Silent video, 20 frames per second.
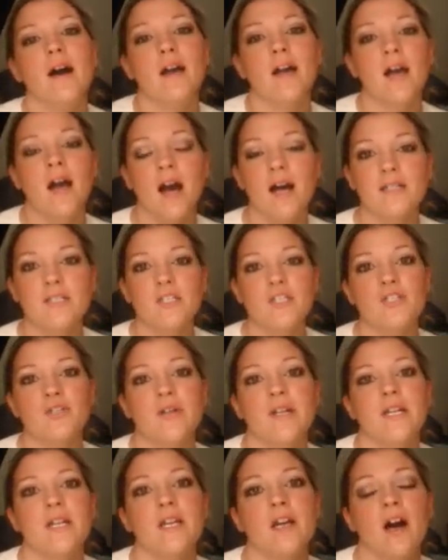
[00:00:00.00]

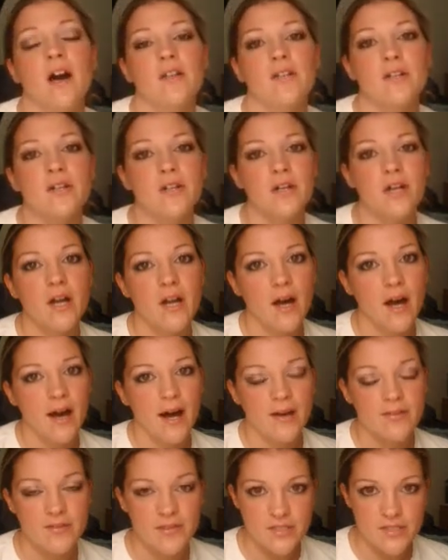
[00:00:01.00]
concentrated color,
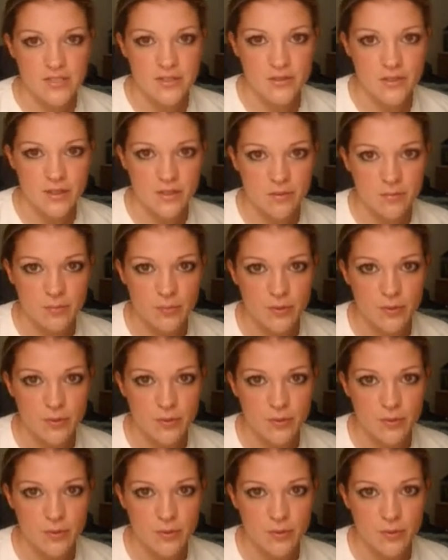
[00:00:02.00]
obviously you can